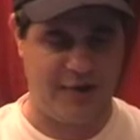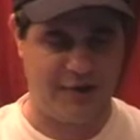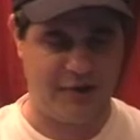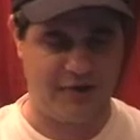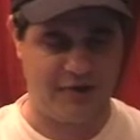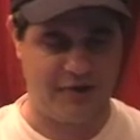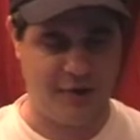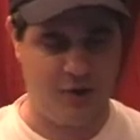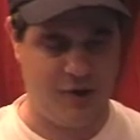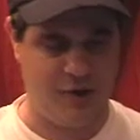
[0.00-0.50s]

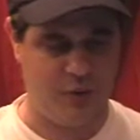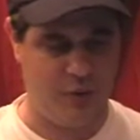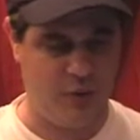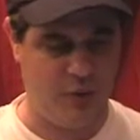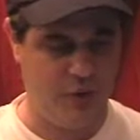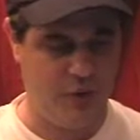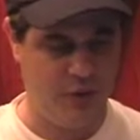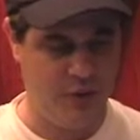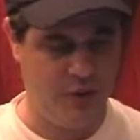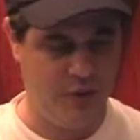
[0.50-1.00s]
So
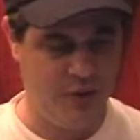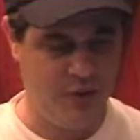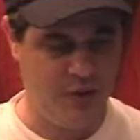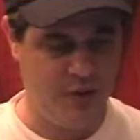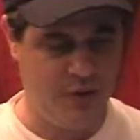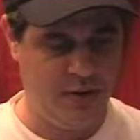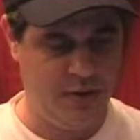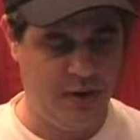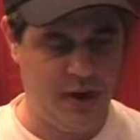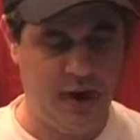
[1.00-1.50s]

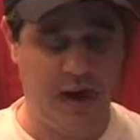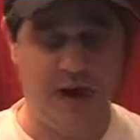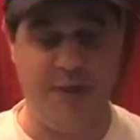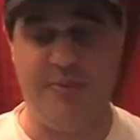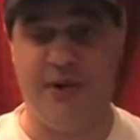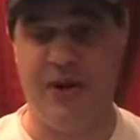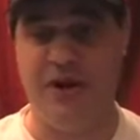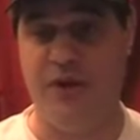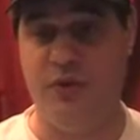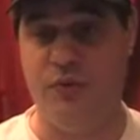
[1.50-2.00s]

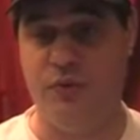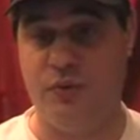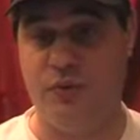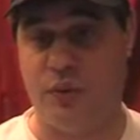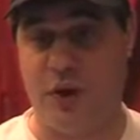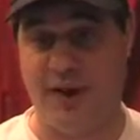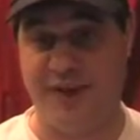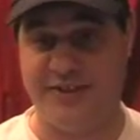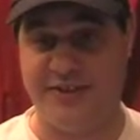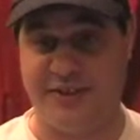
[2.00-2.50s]
anybody who writes